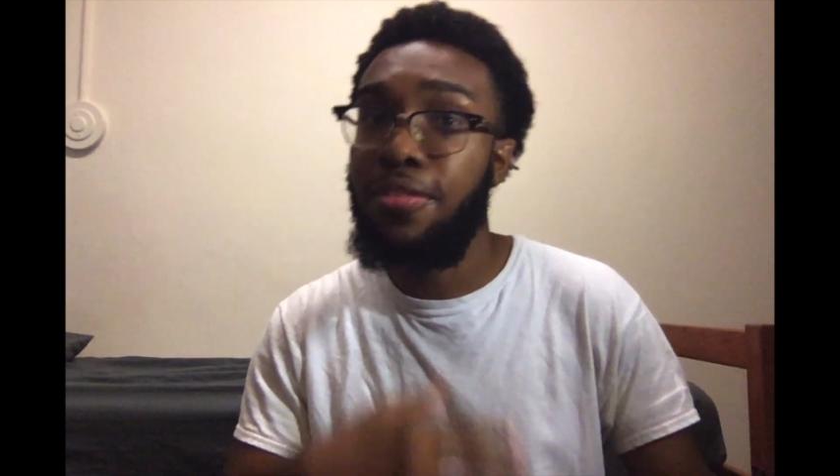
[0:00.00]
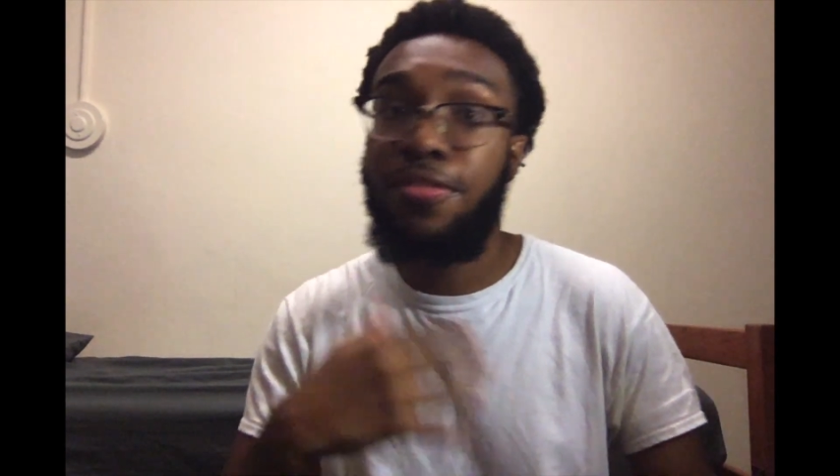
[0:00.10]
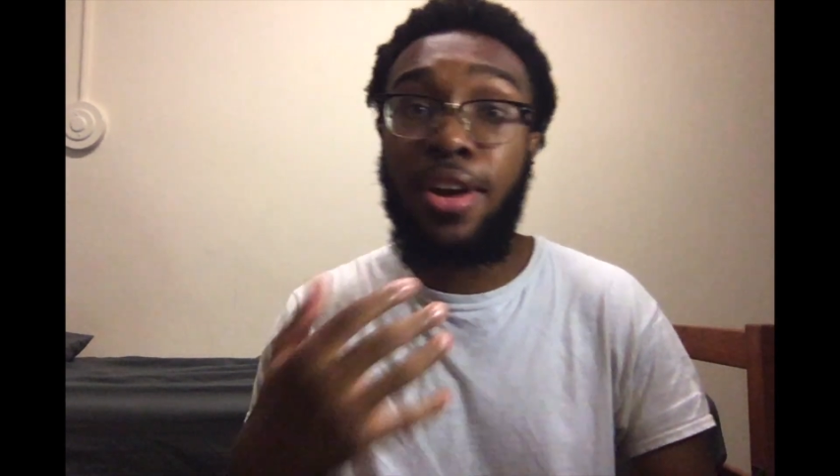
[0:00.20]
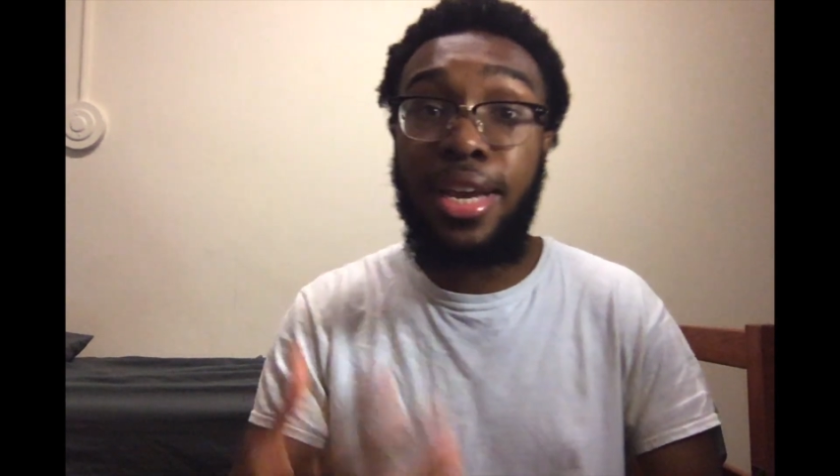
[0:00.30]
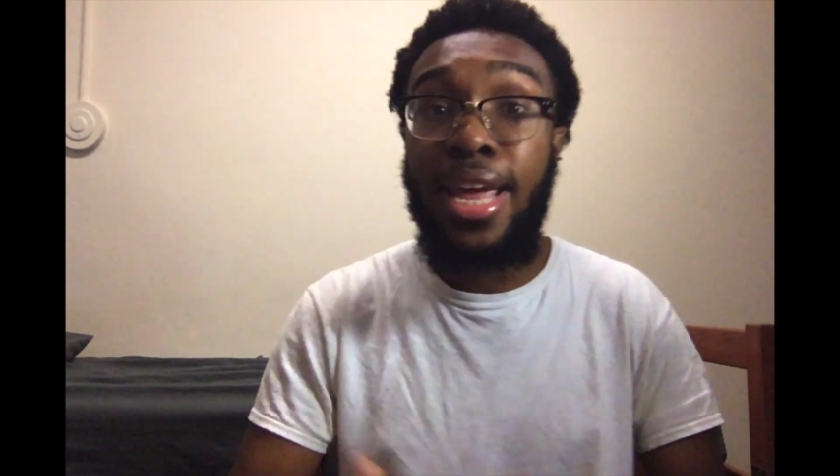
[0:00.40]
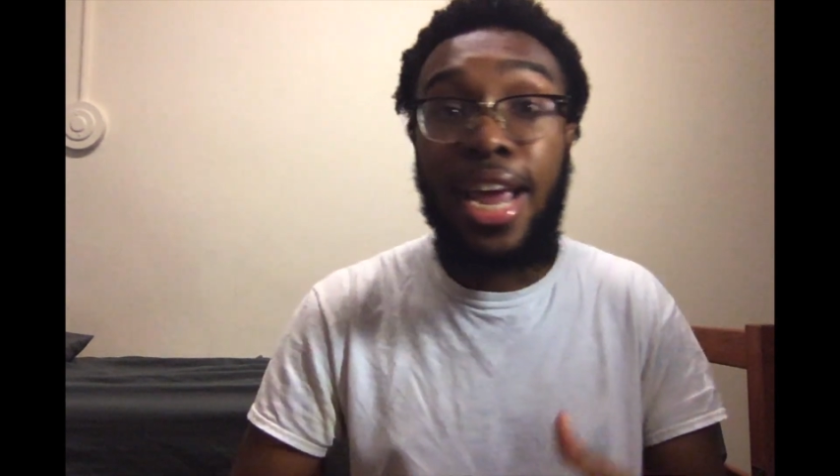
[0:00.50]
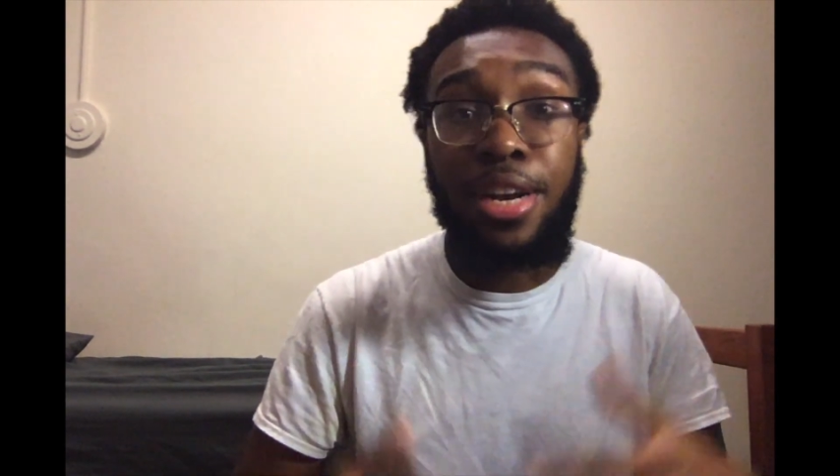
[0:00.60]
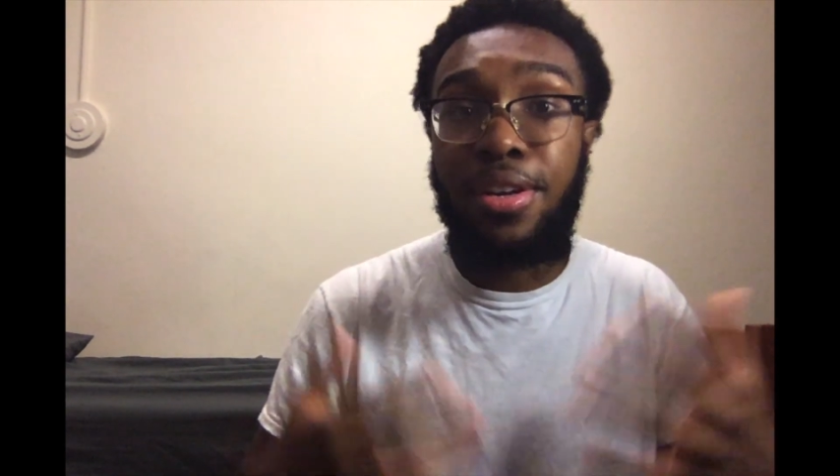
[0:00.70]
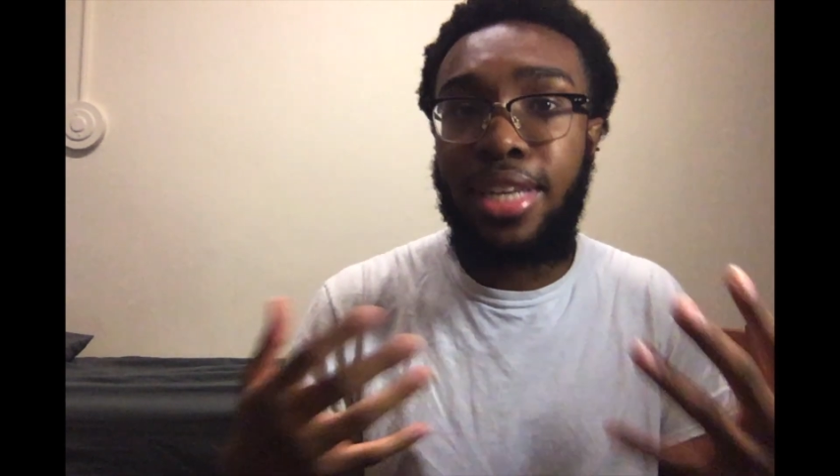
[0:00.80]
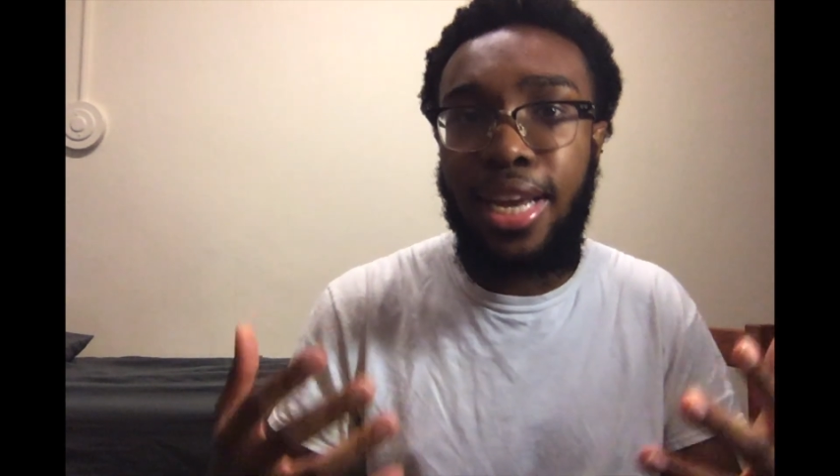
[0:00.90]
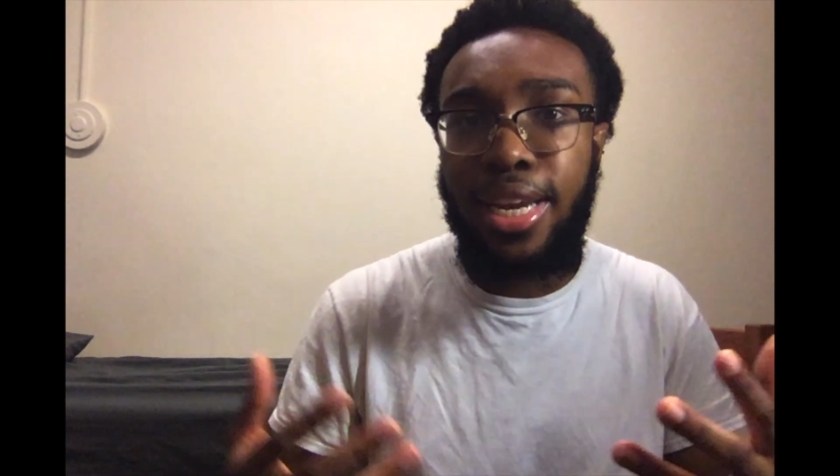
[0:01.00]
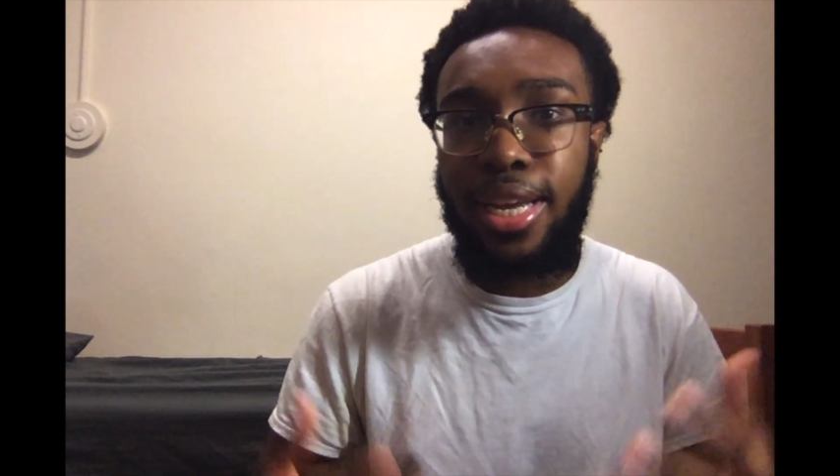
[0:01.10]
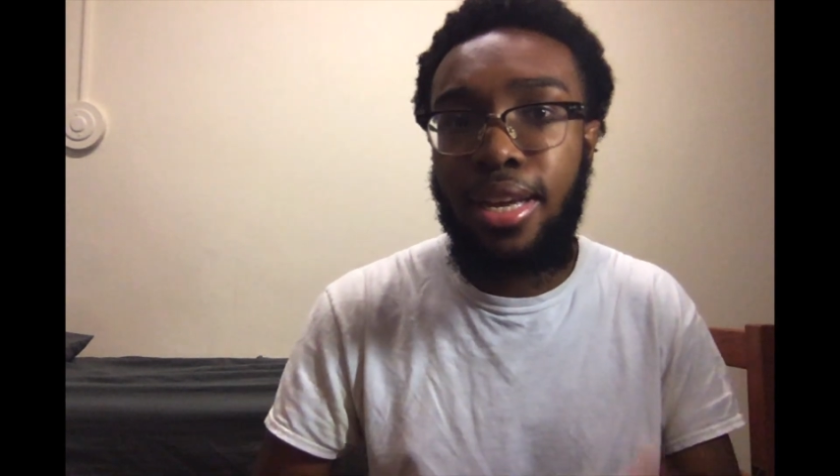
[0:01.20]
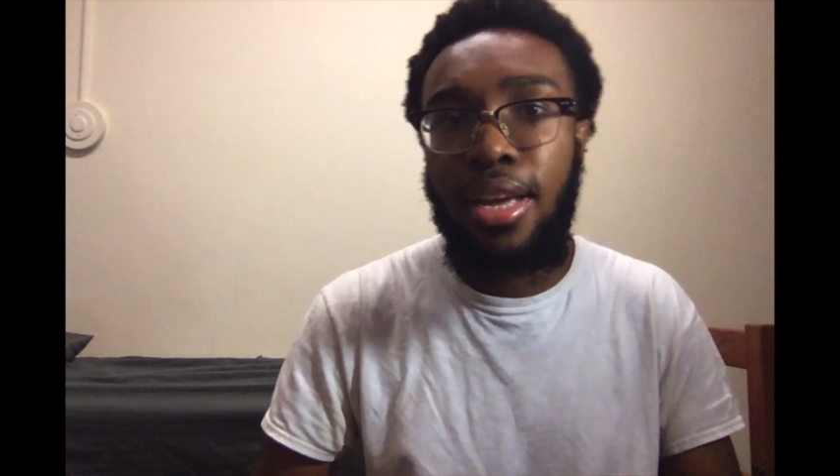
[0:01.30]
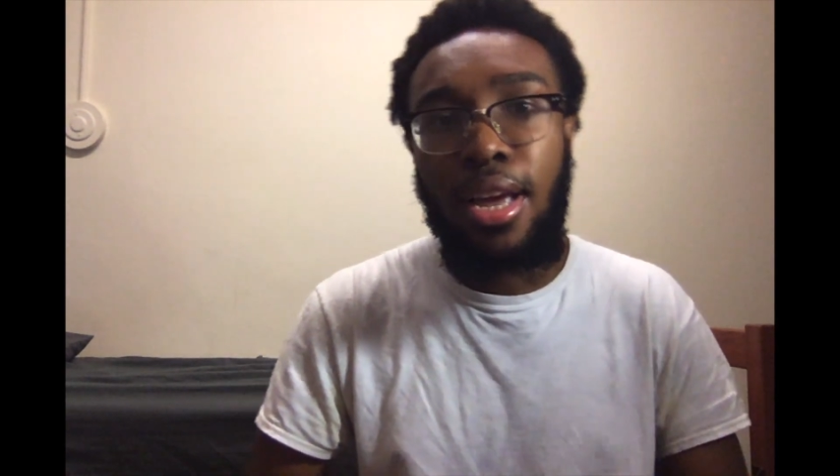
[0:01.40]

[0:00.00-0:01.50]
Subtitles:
fun, entertaining,